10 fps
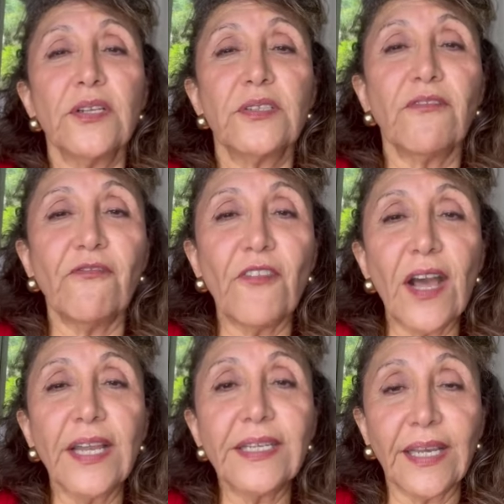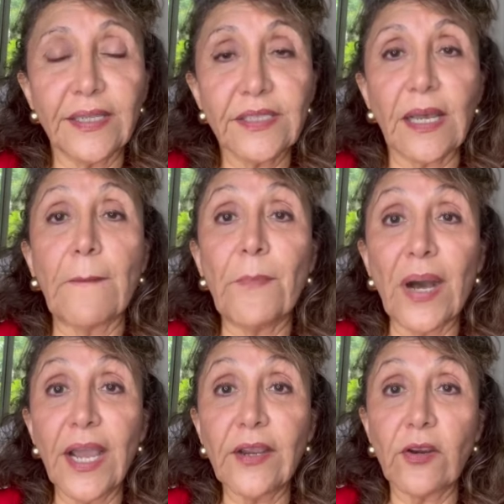to finance a
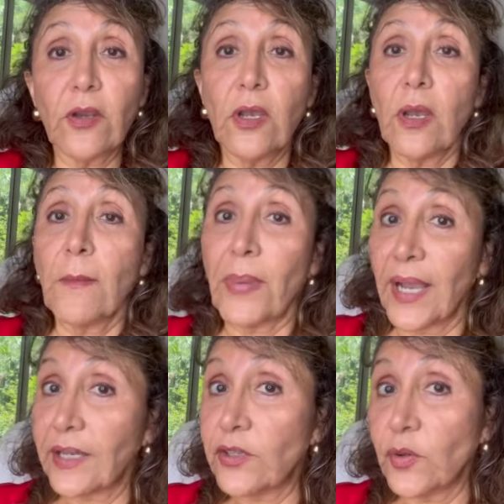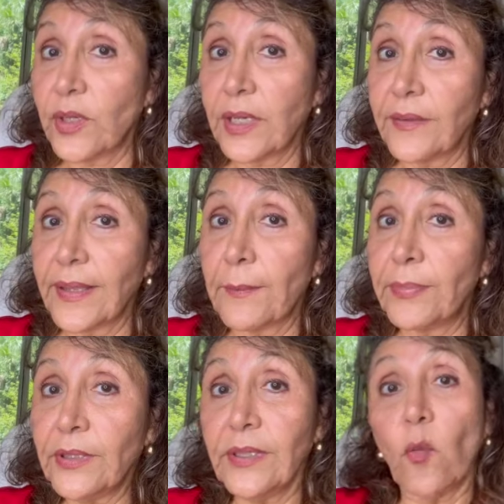buyer buying a unit in that
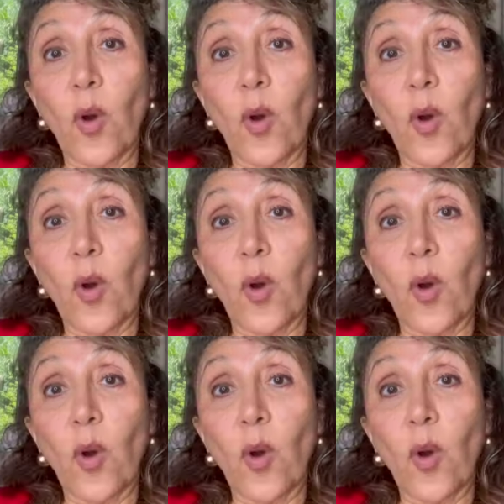building.